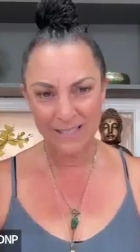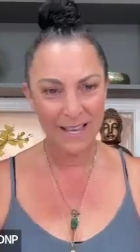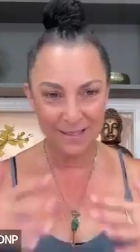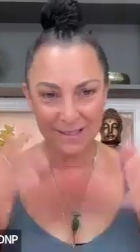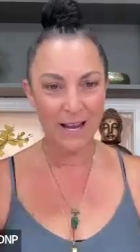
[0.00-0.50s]

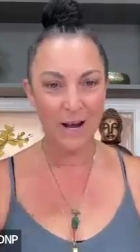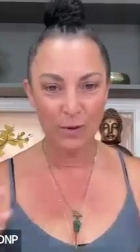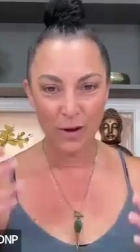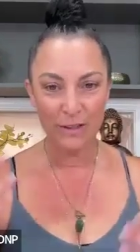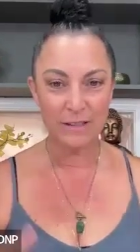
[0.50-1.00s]
obsessed now
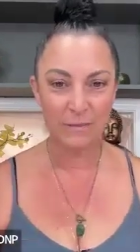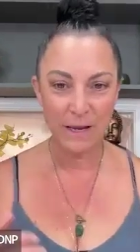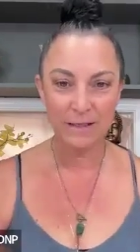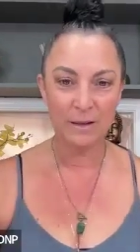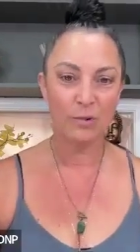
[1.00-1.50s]
with all these
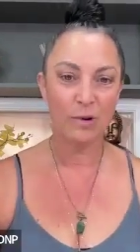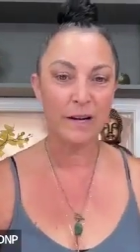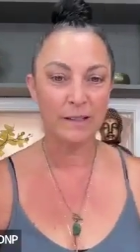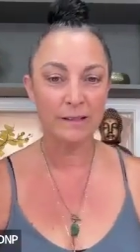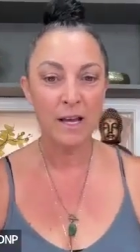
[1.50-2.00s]
amazing
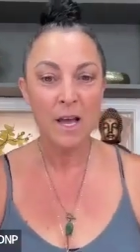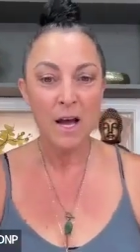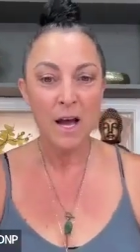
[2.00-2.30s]
products.